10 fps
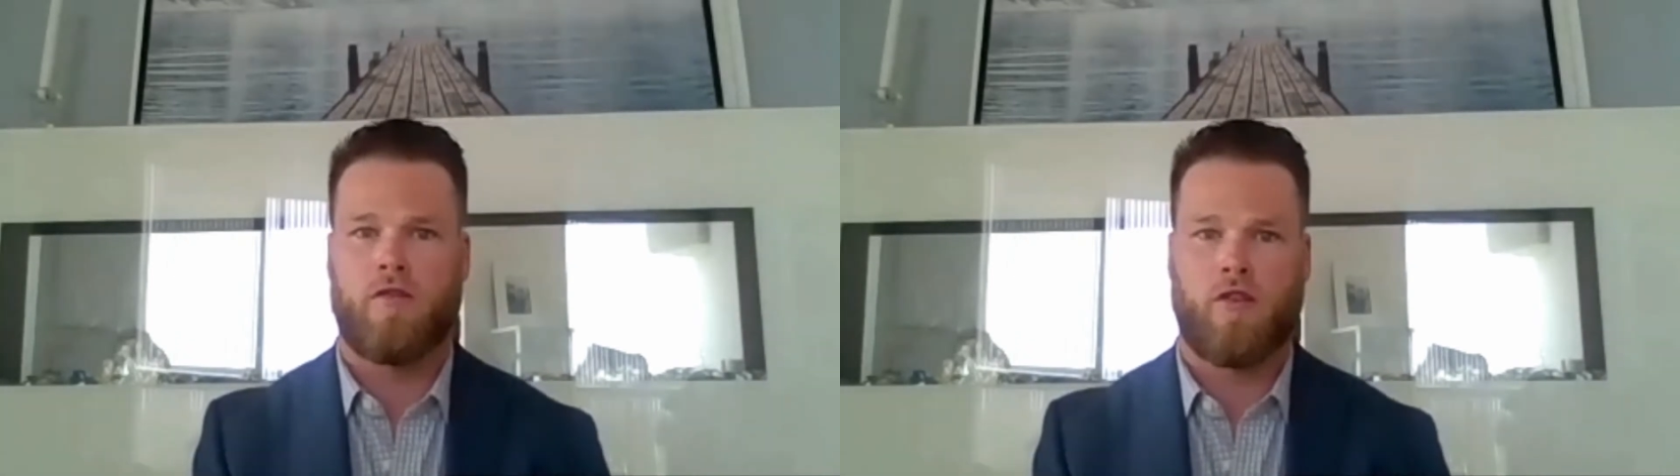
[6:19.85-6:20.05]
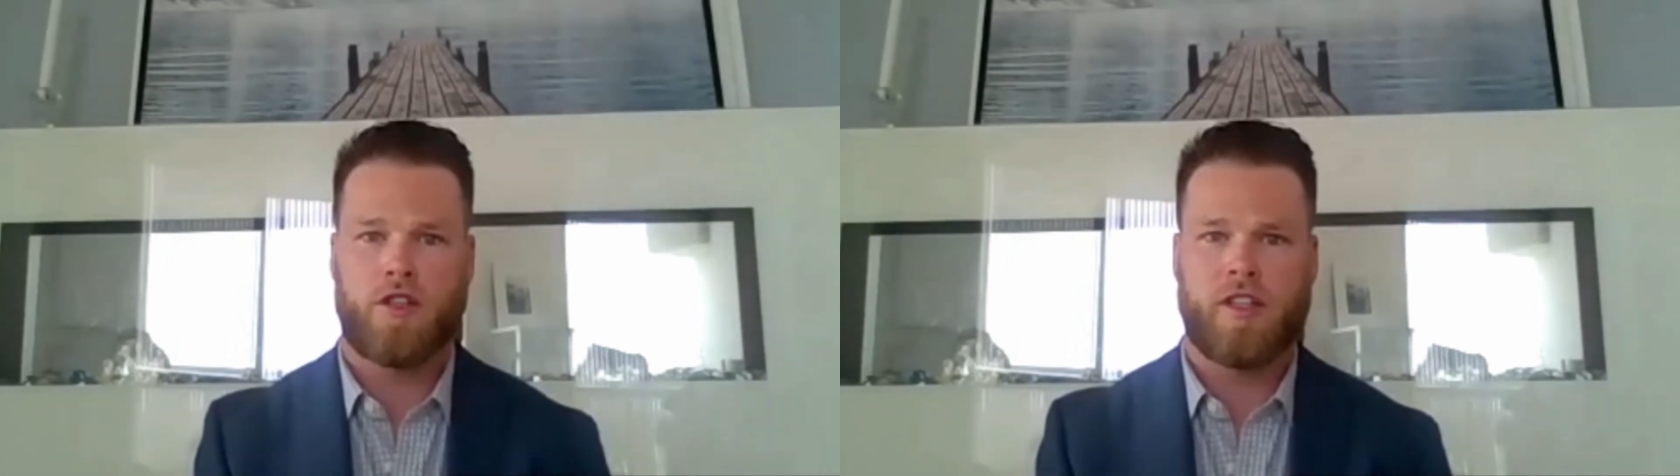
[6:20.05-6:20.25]

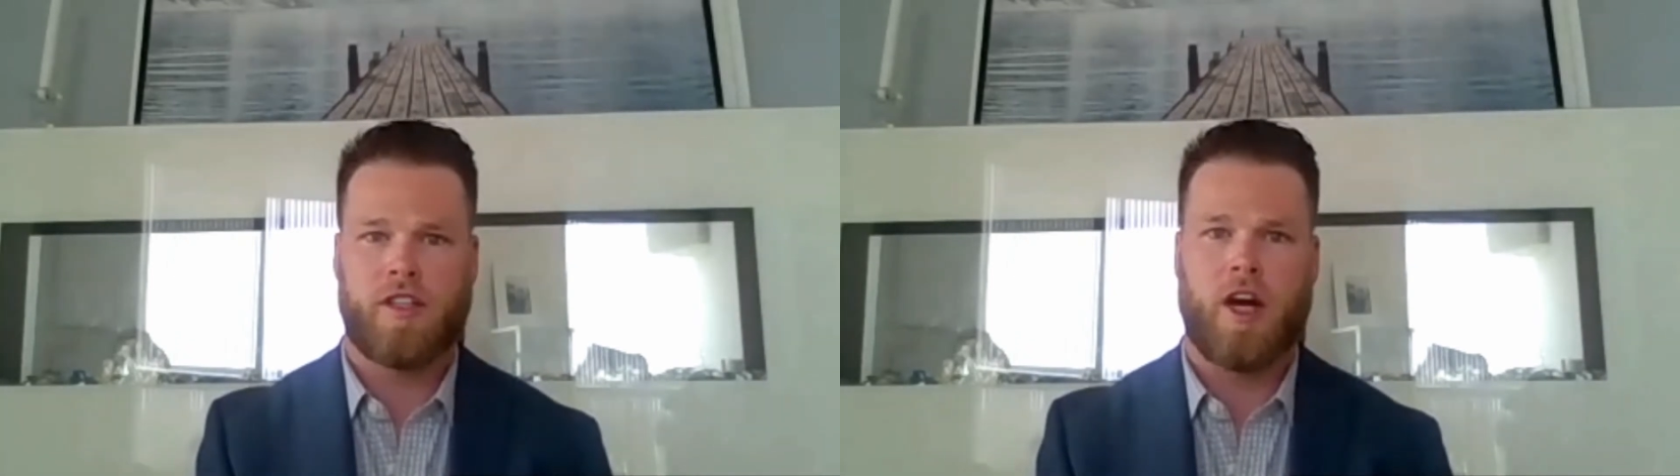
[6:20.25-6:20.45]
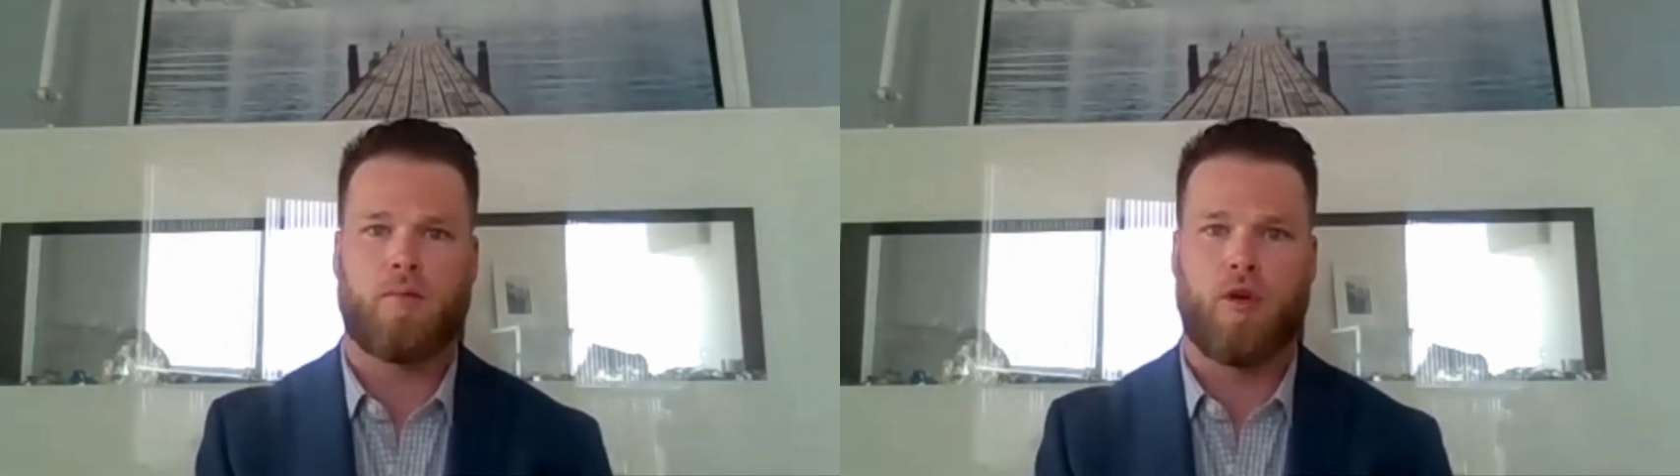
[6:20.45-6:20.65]

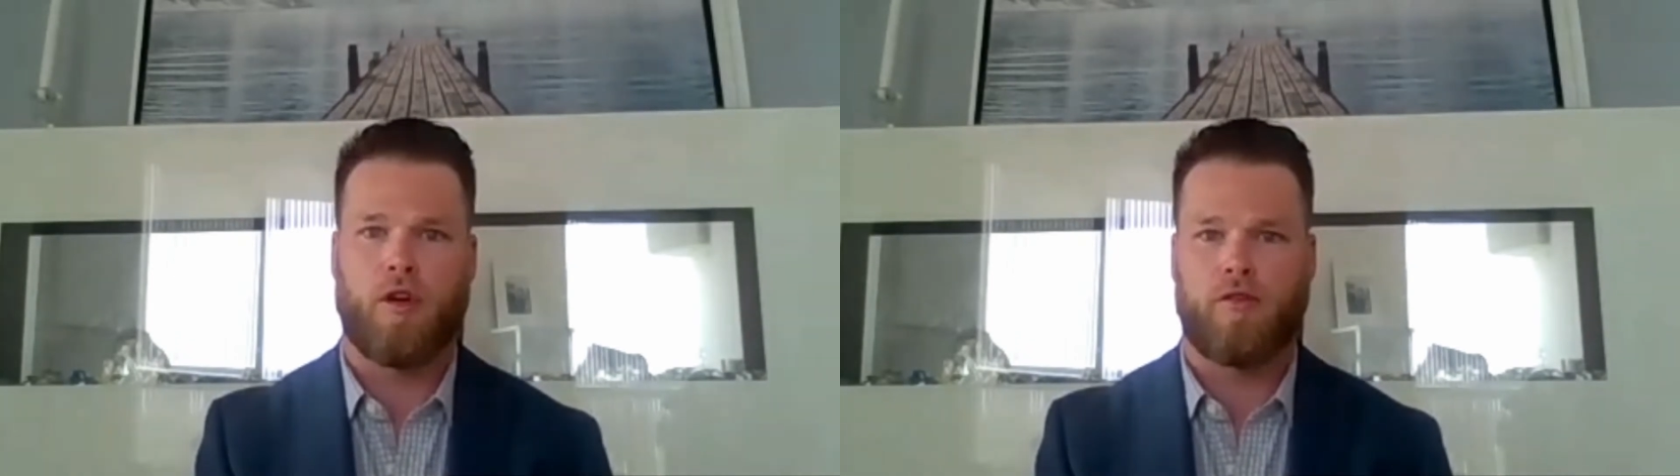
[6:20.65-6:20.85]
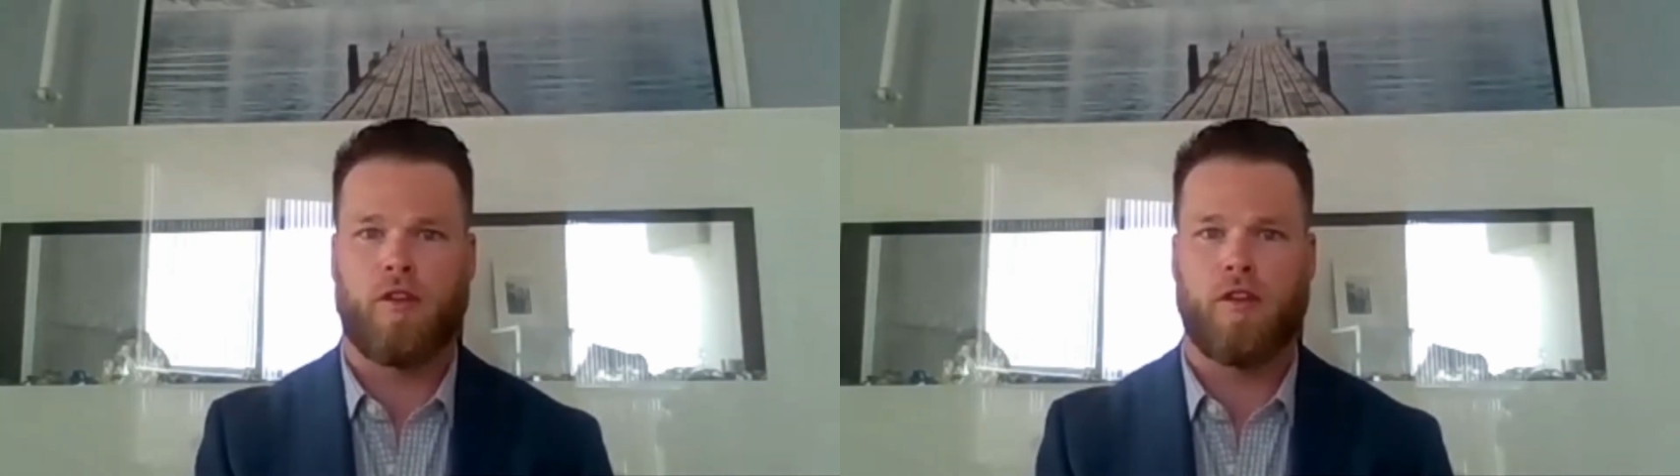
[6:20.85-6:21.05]
Fortunately, our
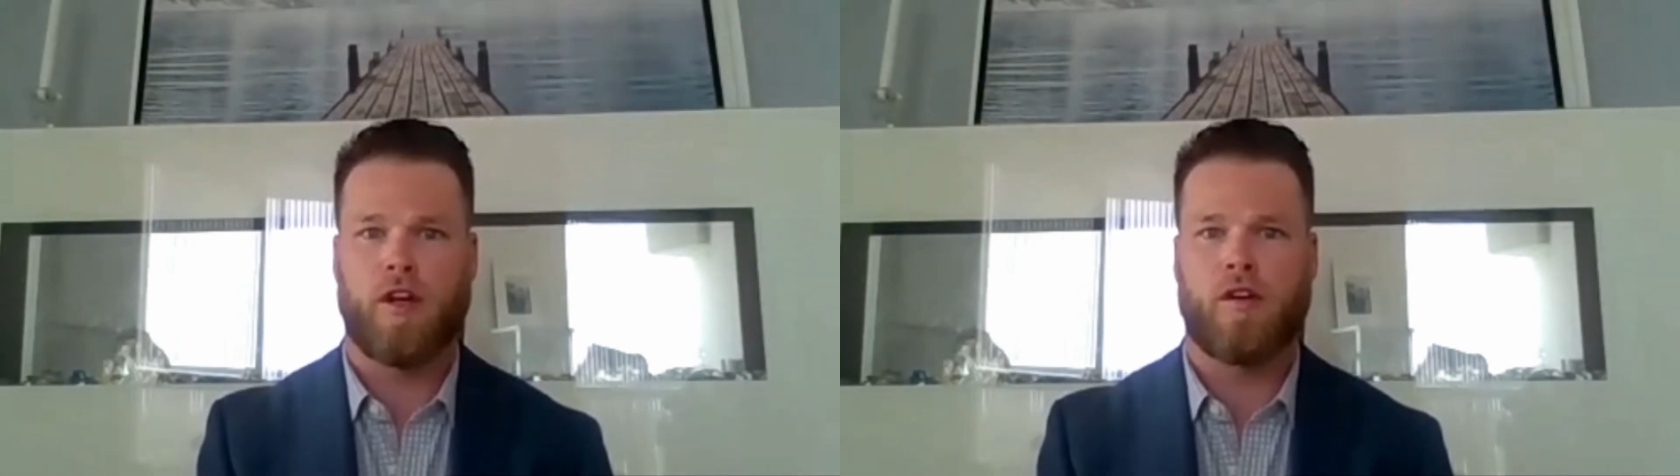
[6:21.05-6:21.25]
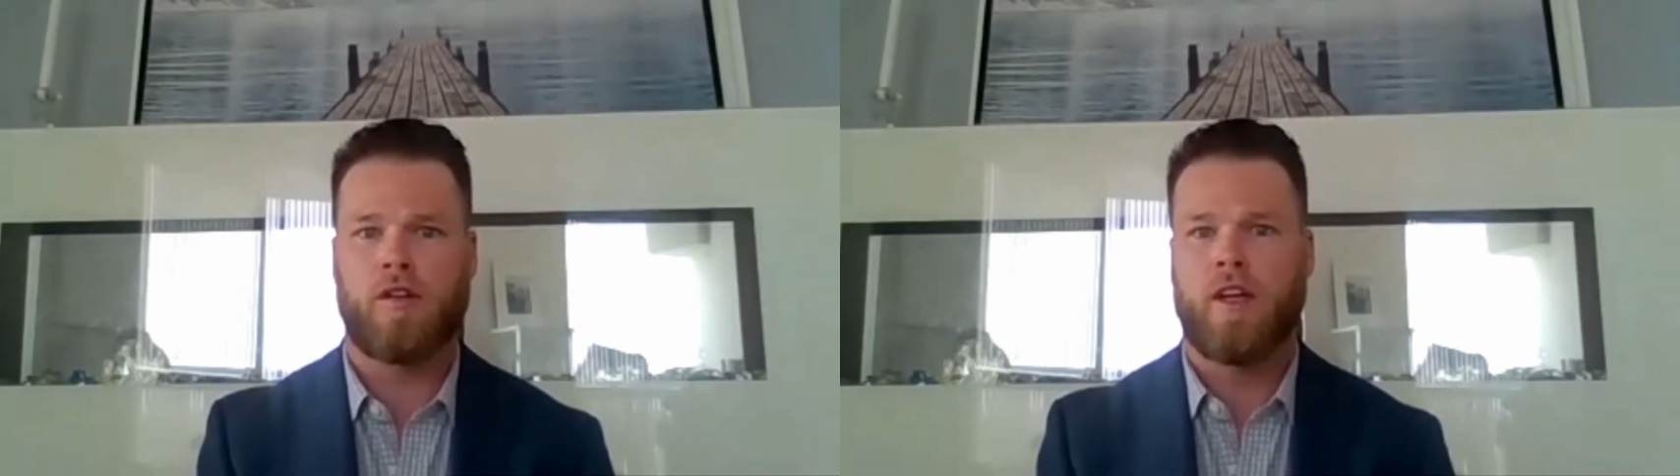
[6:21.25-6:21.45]

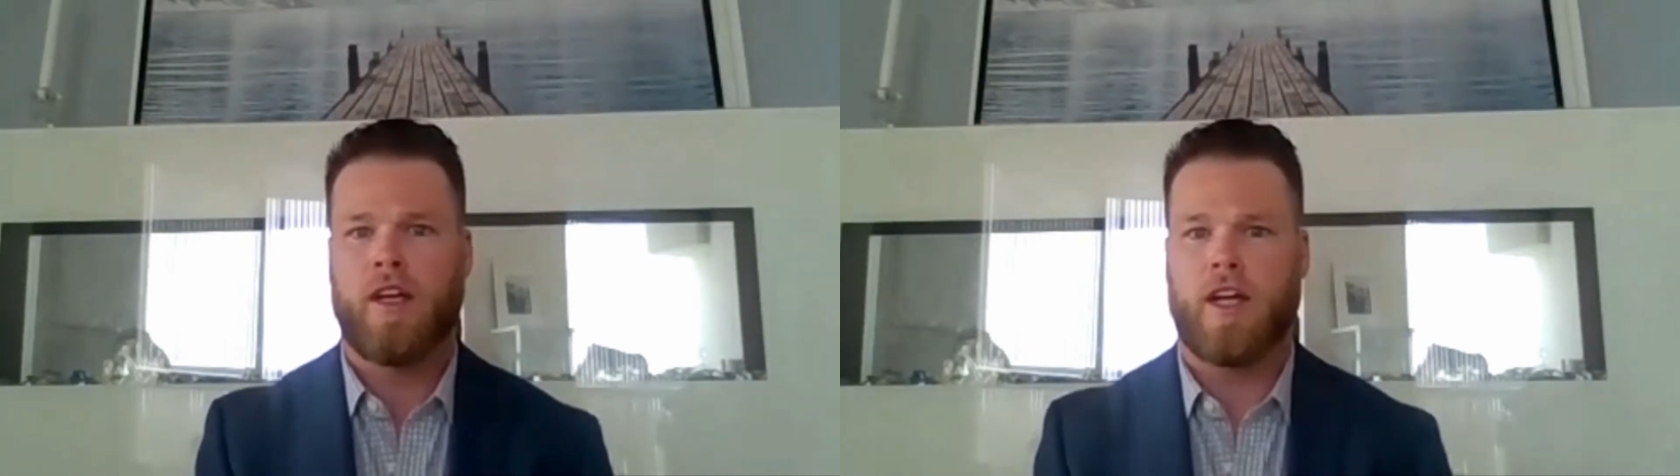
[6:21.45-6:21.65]
portfolio